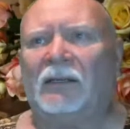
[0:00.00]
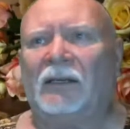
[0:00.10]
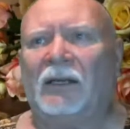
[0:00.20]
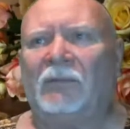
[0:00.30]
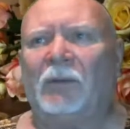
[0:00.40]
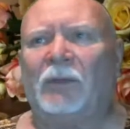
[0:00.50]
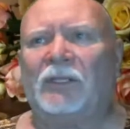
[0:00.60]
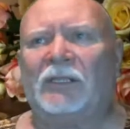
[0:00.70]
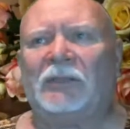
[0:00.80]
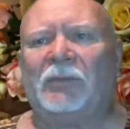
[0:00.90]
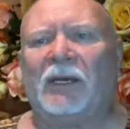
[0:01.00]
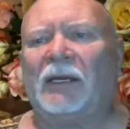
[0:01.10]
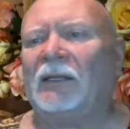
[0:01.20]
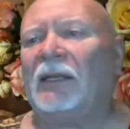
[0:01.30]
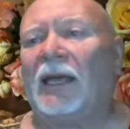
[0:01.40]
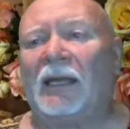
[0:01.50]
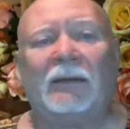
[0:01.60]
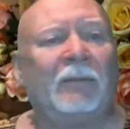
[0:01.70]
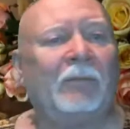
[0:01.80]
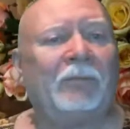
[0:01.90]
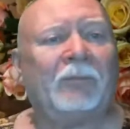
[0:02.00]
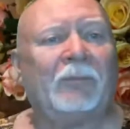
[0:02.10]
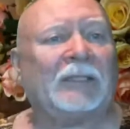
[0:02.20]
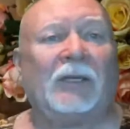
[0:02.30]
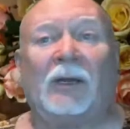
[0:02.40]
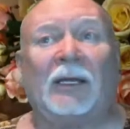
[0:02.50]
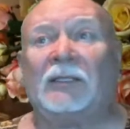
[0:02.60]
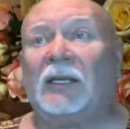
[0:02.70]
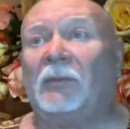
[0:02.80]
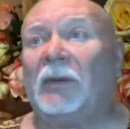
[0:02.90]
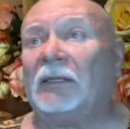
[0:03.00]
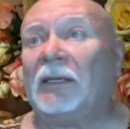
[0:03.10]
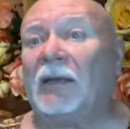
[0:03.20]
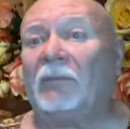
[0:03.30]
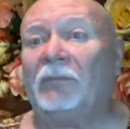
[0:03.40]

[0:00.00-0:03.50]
if you participate in that. That's all I can say about that.